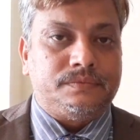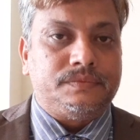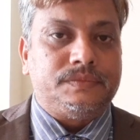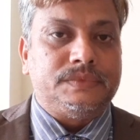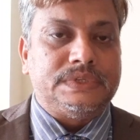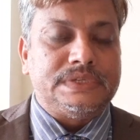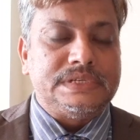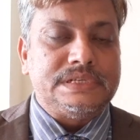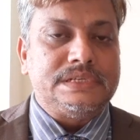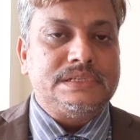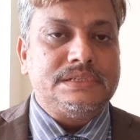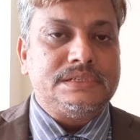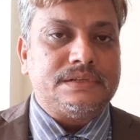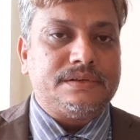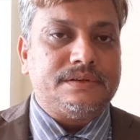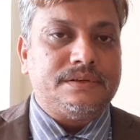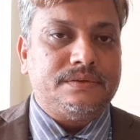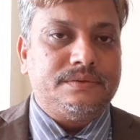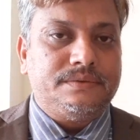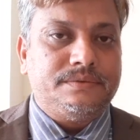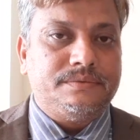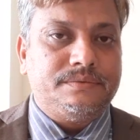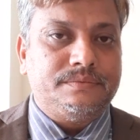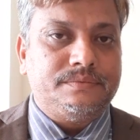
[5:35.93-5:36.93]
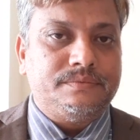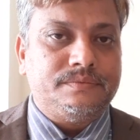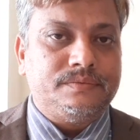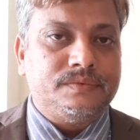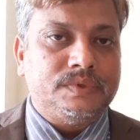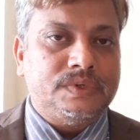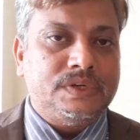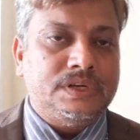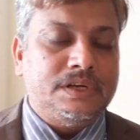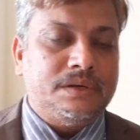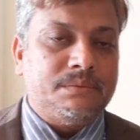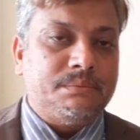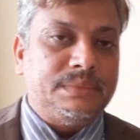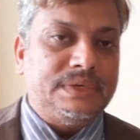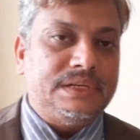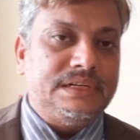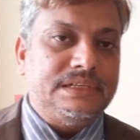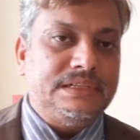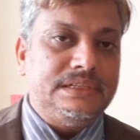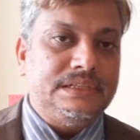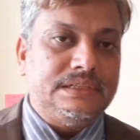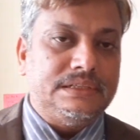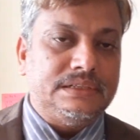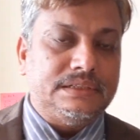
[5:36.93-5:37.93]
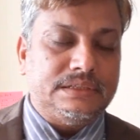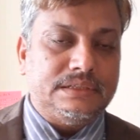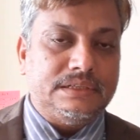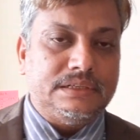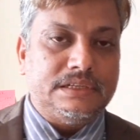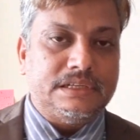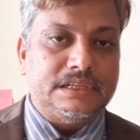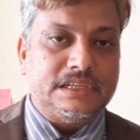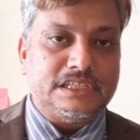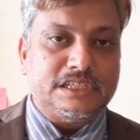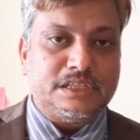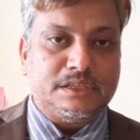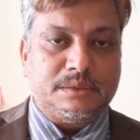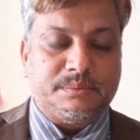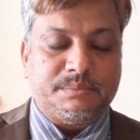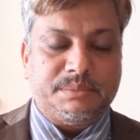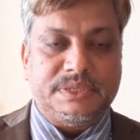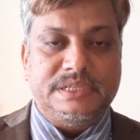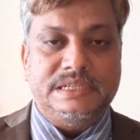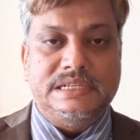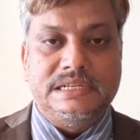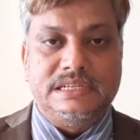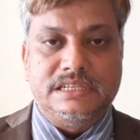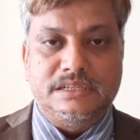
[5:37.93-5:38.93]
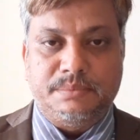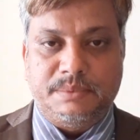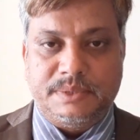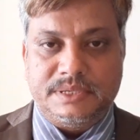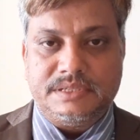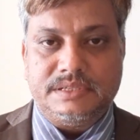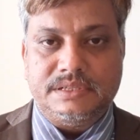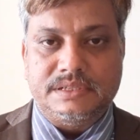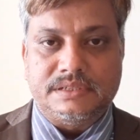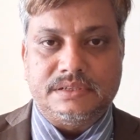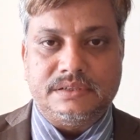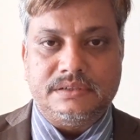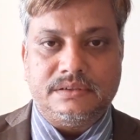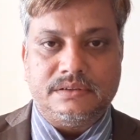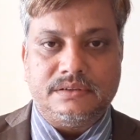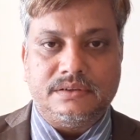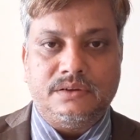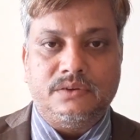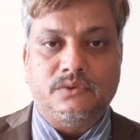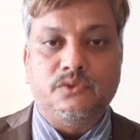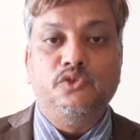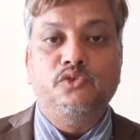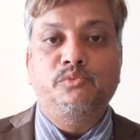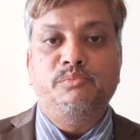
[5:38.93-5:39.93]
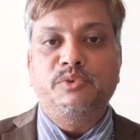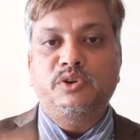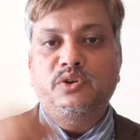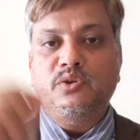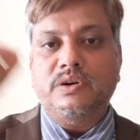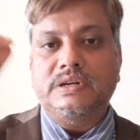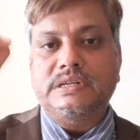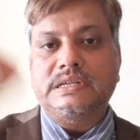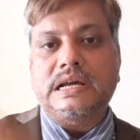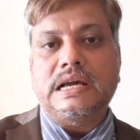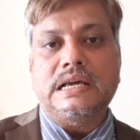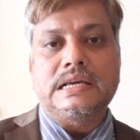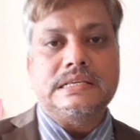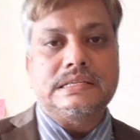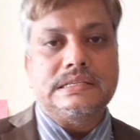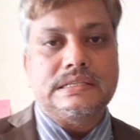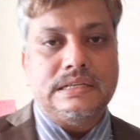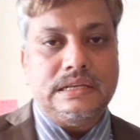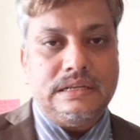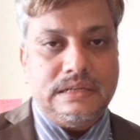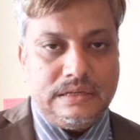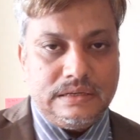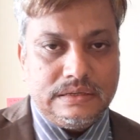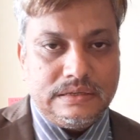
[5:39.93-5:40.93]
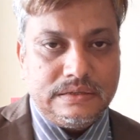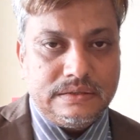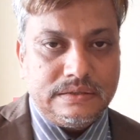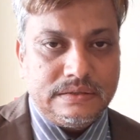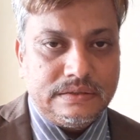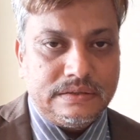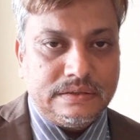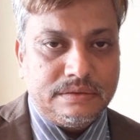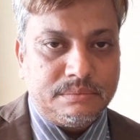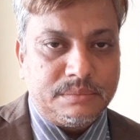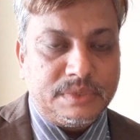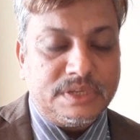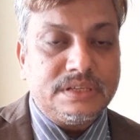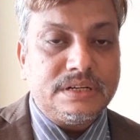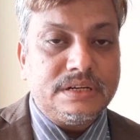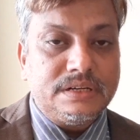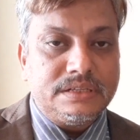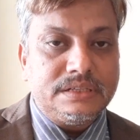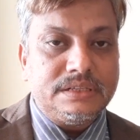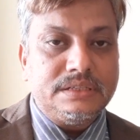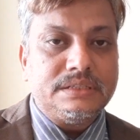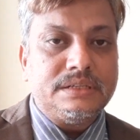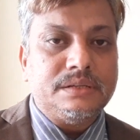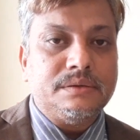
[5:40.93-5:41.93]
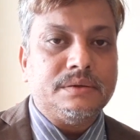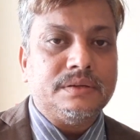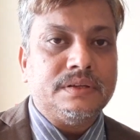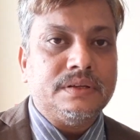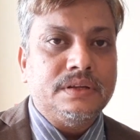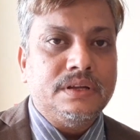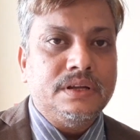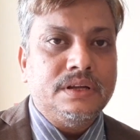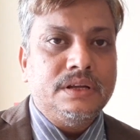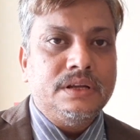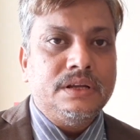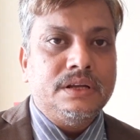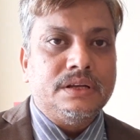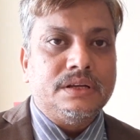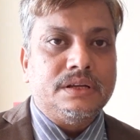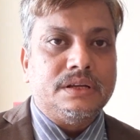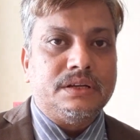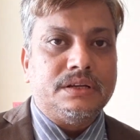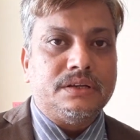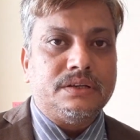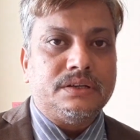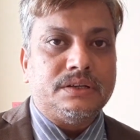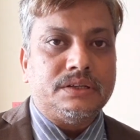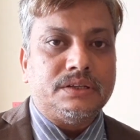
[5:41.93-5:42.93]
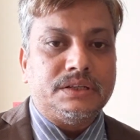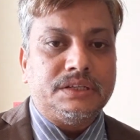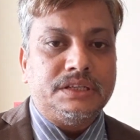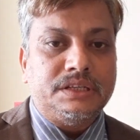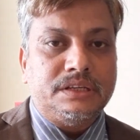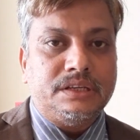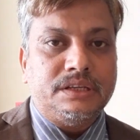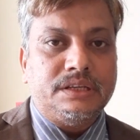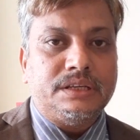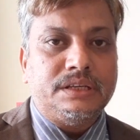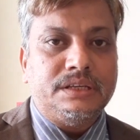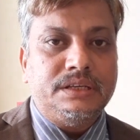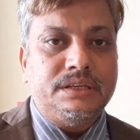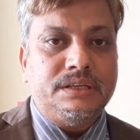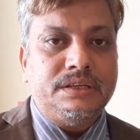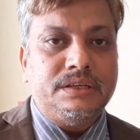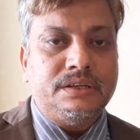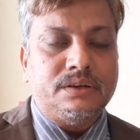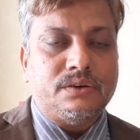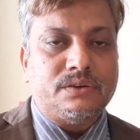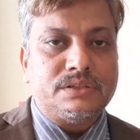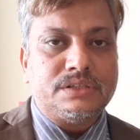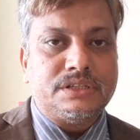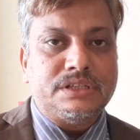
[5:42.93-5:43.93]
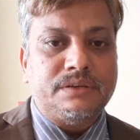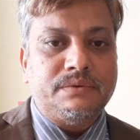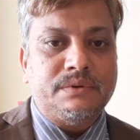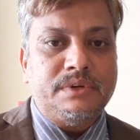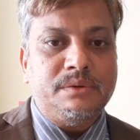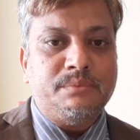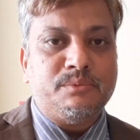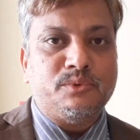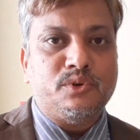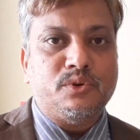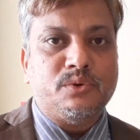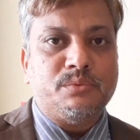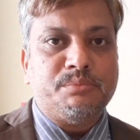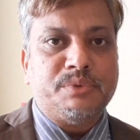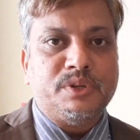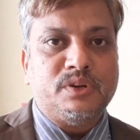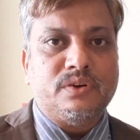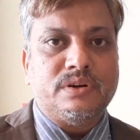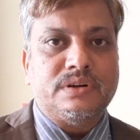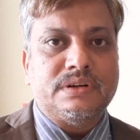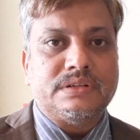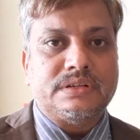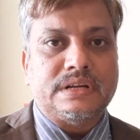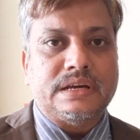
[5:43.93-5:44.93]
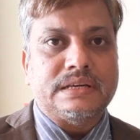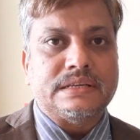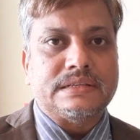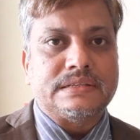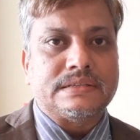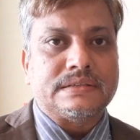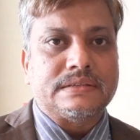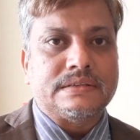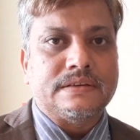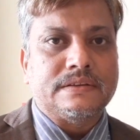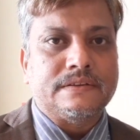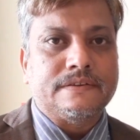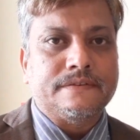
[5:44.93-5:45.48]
is very experienced person who prioritize the majority. He or she will prioritize